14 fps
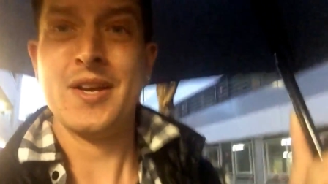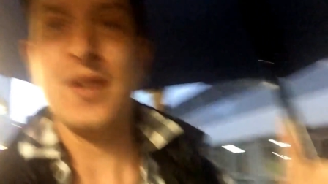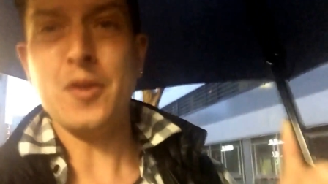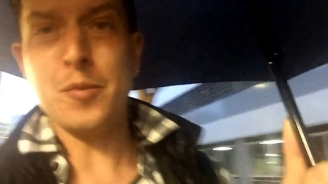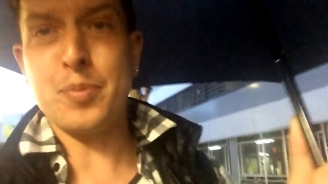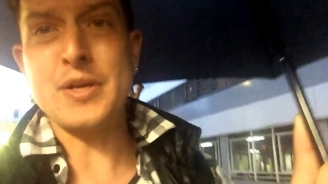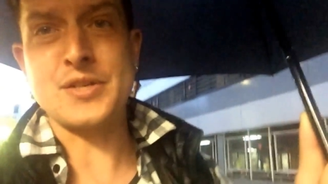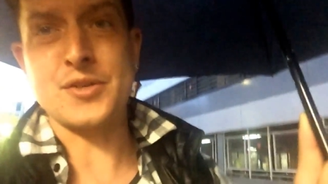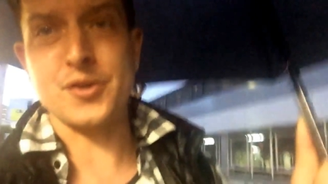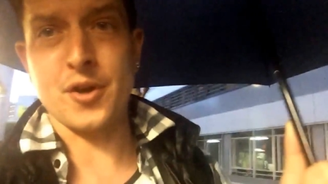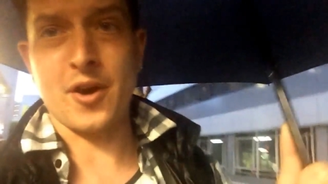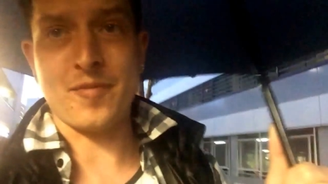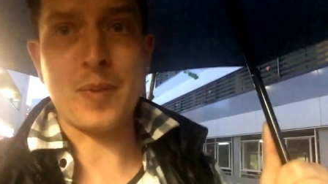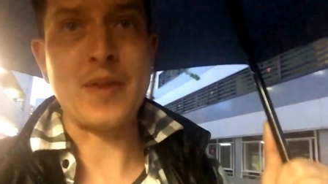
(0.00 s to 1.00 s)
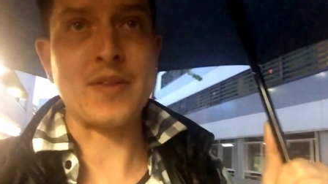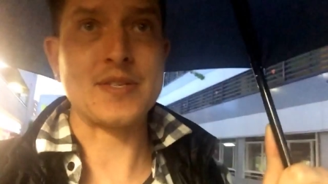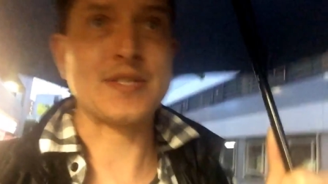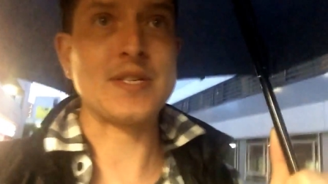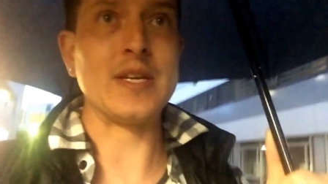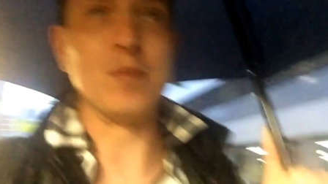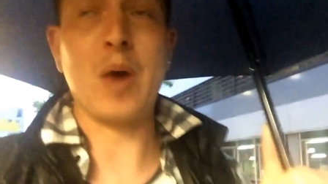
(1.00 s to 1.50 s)
They're pretty turned off by the
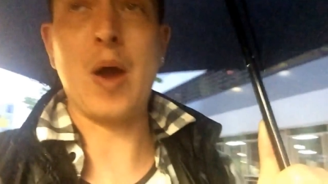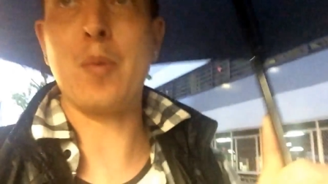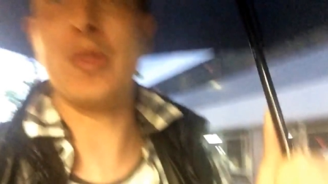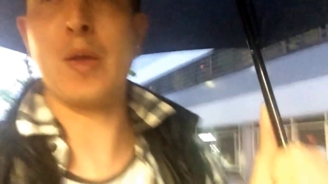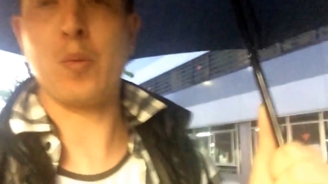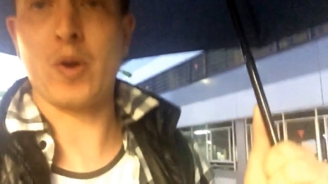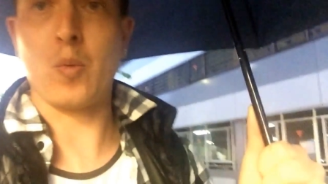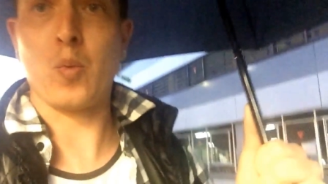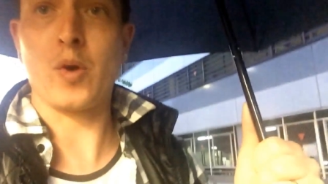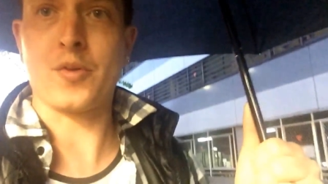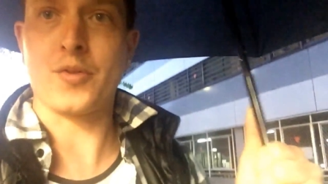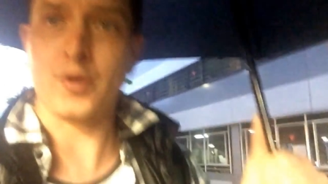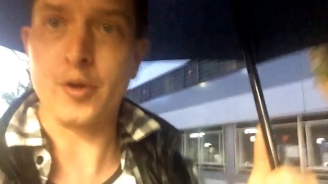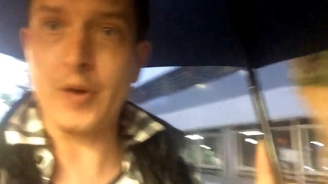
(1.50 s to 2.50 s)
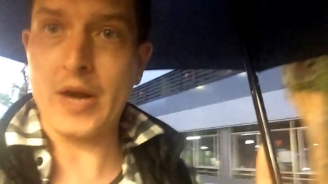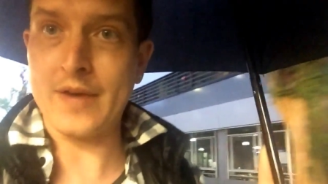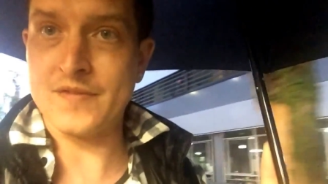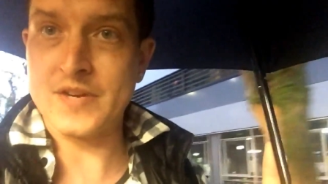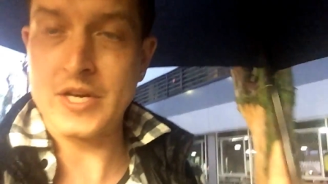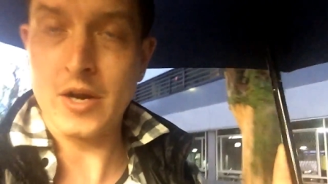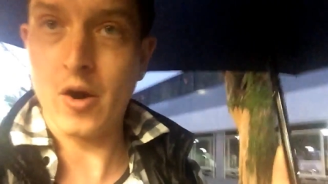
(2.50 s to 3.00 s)
scene. Why would they want to work their
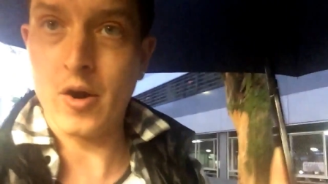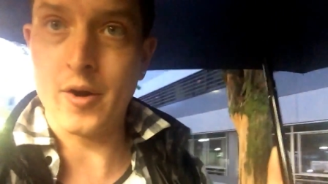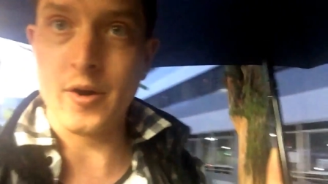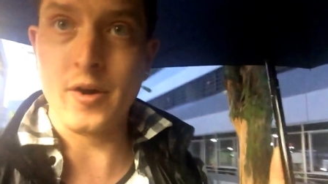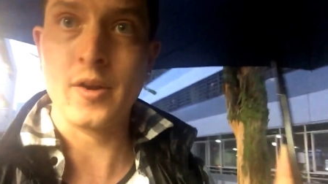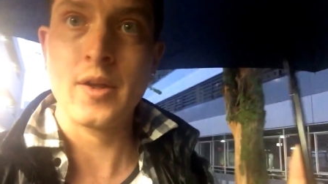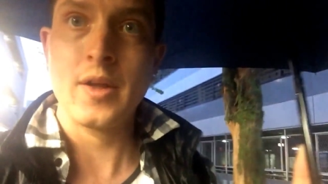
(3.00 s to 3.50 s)
craft any harder?